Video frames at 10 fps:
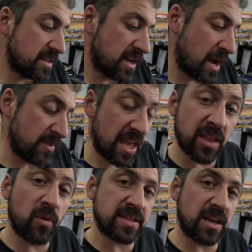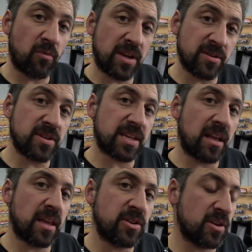They're the ones that we do
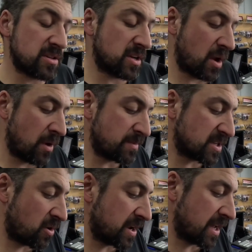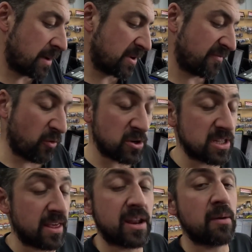sell and use on our website, but
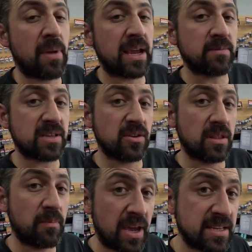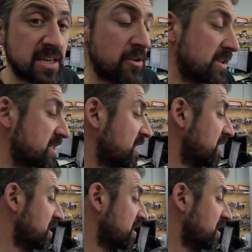unfortunately they don't make them to suit the B series.